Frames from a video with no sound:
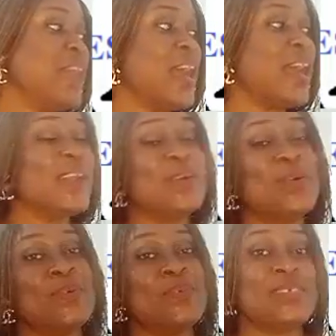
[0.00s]
the
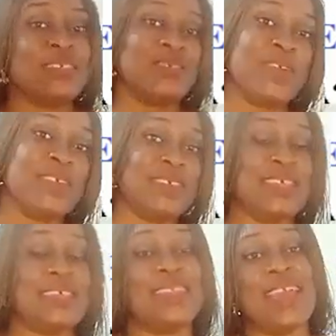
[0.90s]
angles is greater
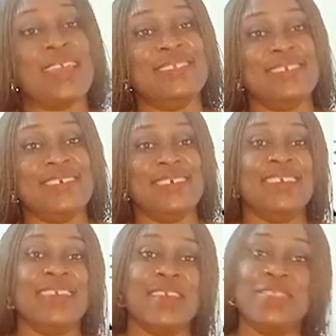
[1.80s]
than 90
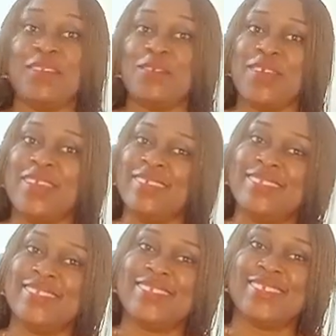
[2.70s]

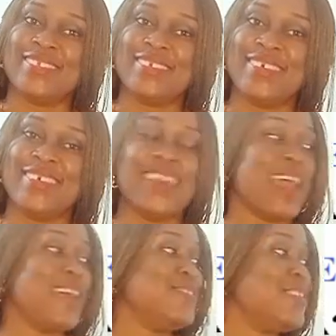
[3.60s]
degrees.
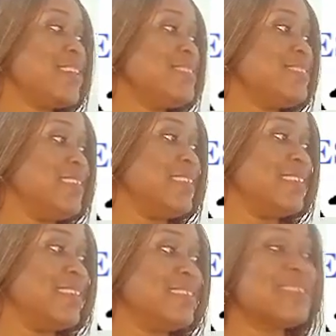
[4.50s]
As you can see,
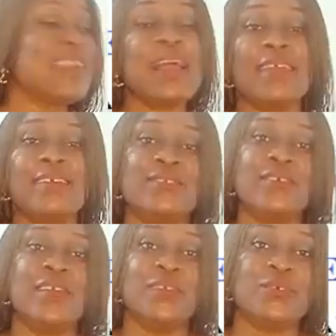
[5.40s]
the scalene
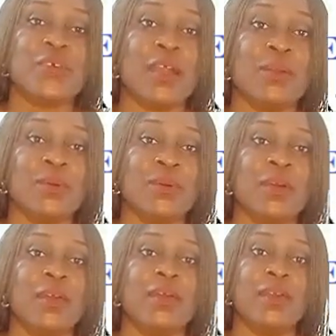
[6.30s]
triangle.
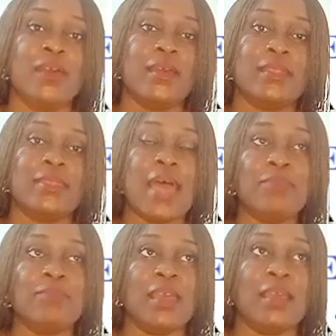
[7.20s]

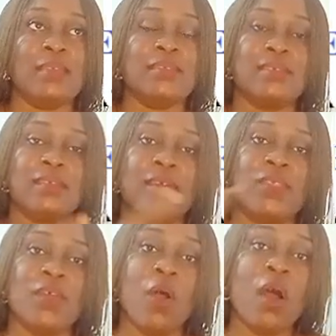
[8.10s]
That means
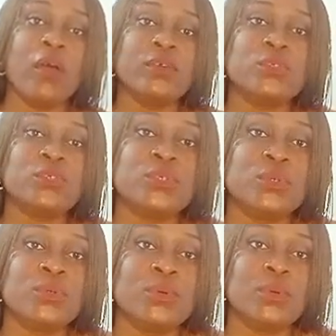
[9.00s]
the other
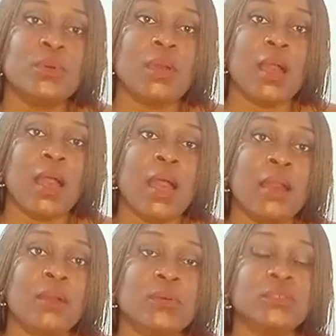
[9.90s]
two
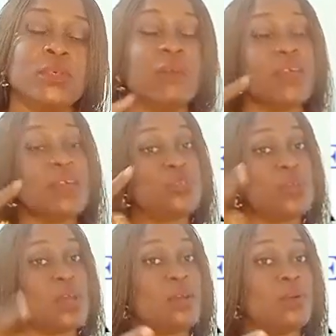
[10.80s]
angles of that
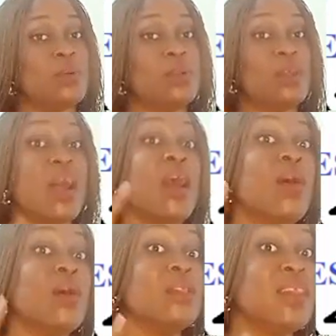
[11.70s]
triangle
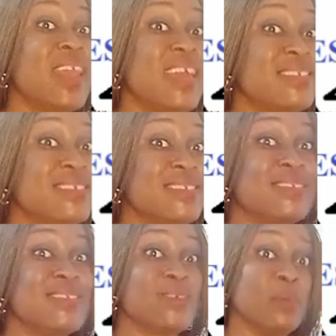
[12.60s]
are
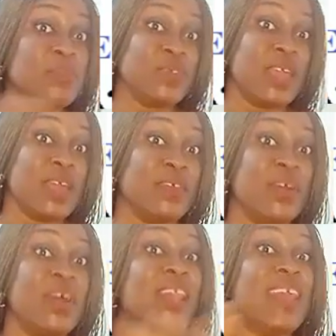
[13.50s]
summed
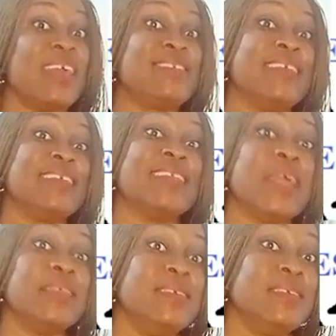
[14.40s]
together are less than
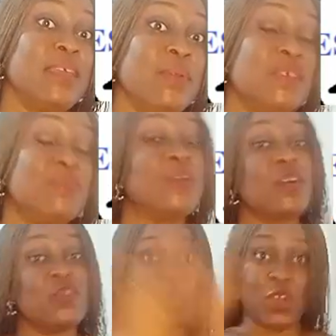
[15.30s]
90 degrees,
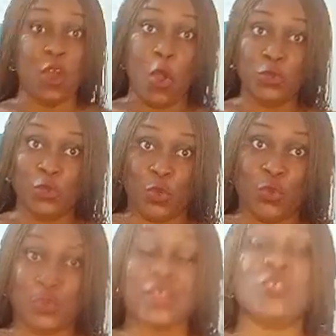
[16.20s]
because we all
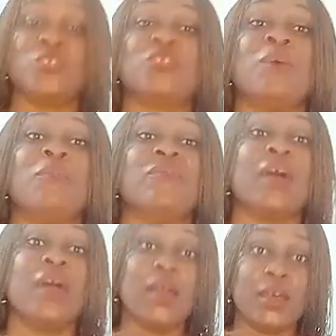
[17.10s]
know that the sum of
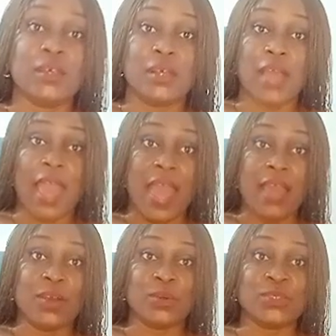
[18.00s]

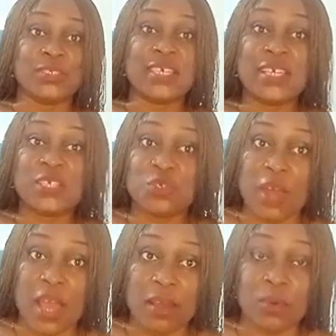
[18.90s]
angles in a
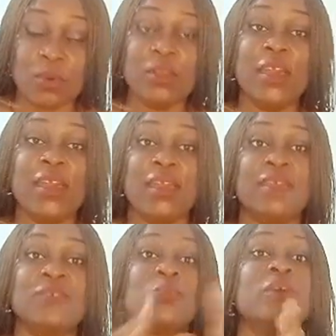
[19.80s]
triangle
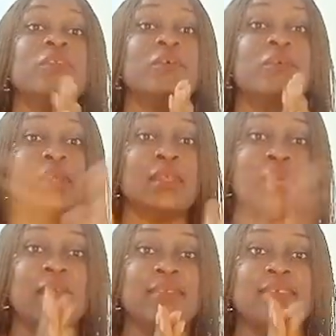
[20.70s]
is
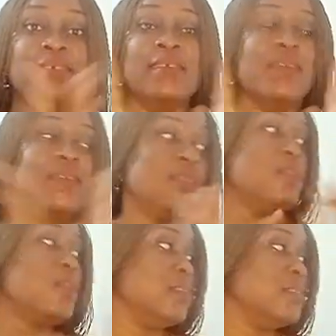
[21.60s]
180
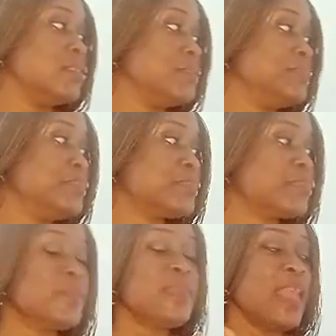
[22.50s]
degrees.
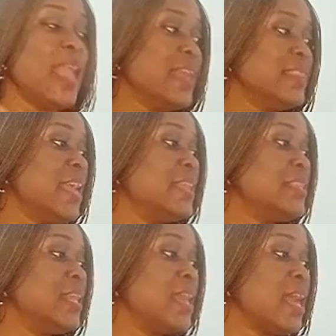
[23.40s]
And then
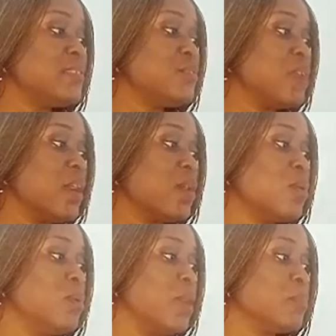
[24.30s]
the last
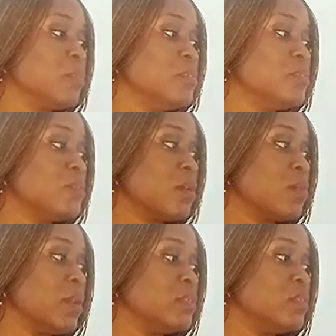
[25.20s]
triangle I'm going to talk
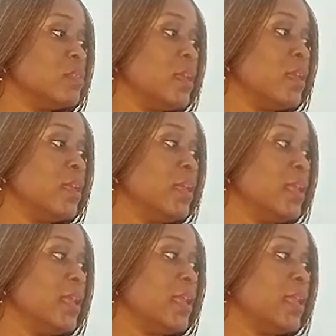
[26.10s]
about today
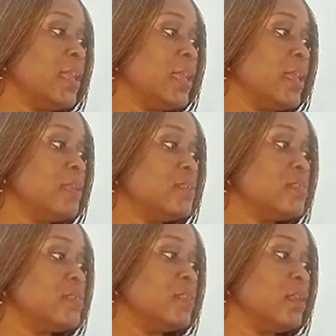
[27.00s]

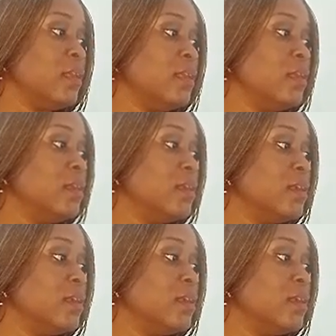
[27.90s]
is the